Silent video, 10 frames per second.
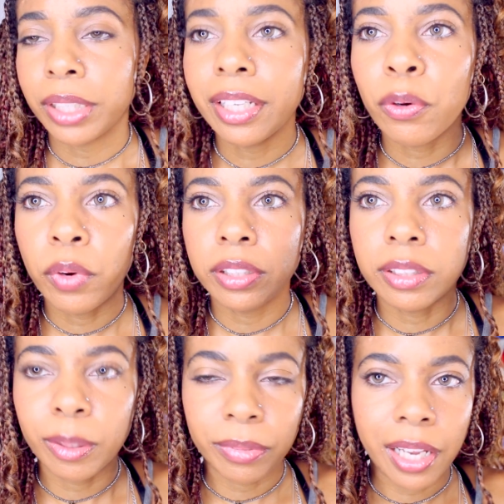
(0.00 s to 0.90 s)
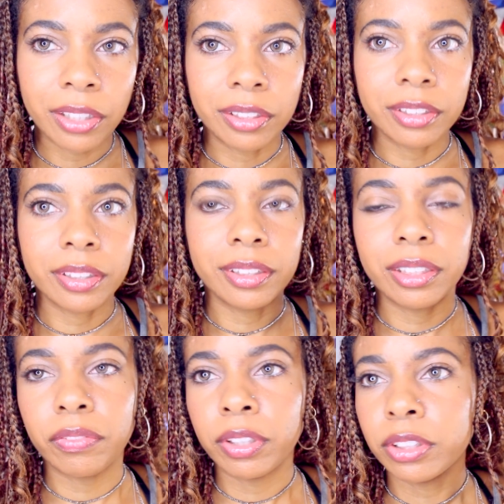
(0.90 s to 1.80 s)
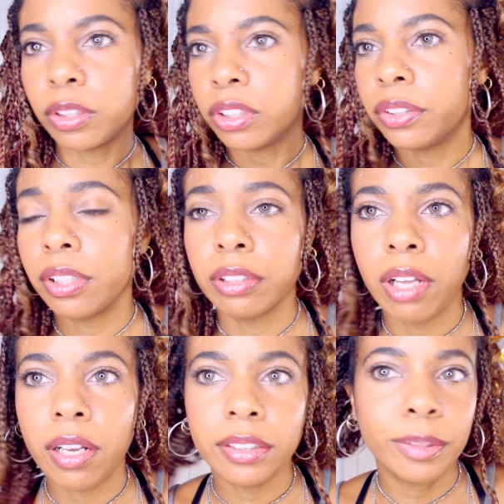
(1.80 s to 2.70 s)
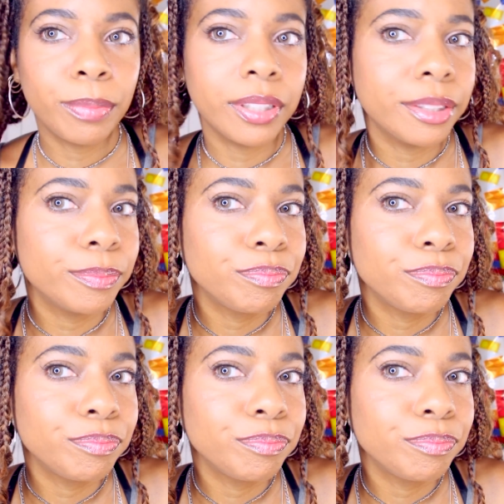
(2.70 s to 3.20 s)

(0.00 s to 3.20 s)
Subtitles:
But I like wearing the lip liners and stuff under the gloss, but